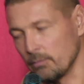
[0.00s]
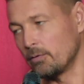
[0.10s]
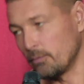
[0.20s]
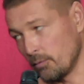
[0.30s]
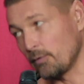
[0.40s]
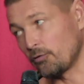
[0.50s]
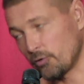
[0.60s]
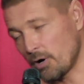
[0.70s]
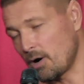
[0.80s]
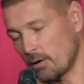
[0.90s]
to to the
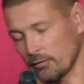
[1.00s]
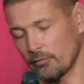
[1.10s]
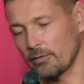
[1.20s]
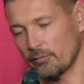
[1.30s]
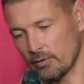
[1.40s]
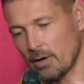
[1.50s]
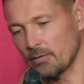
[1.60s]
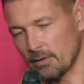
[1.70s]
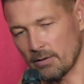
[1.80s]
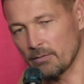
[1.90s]
stars
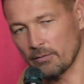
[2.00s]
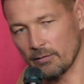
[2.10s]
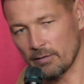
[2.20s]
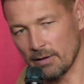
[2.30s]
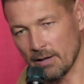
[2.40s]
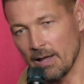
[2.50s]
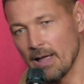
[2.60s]
starring you know just like